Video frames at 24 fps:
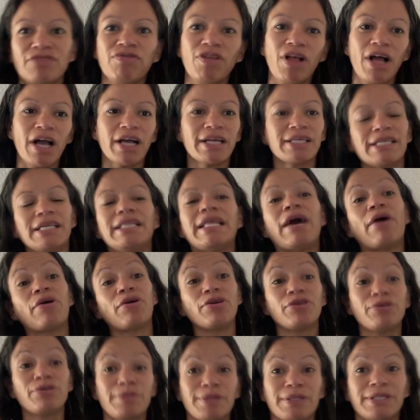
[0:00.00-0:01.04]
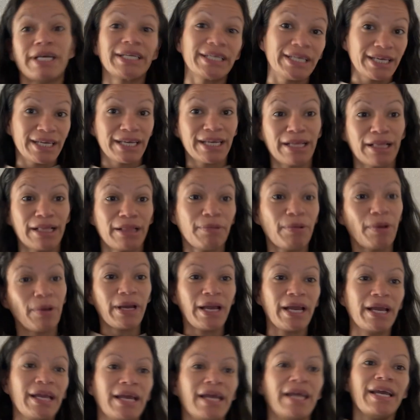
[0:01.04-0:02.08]
flocks, and now he's protecting King
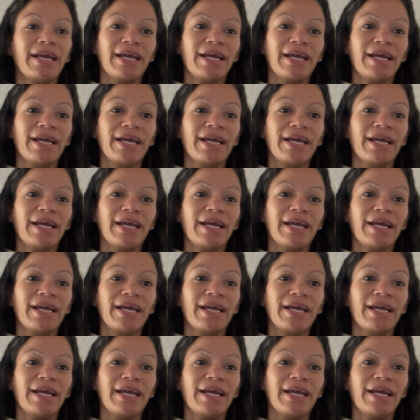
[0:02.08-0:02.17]
Lamoni.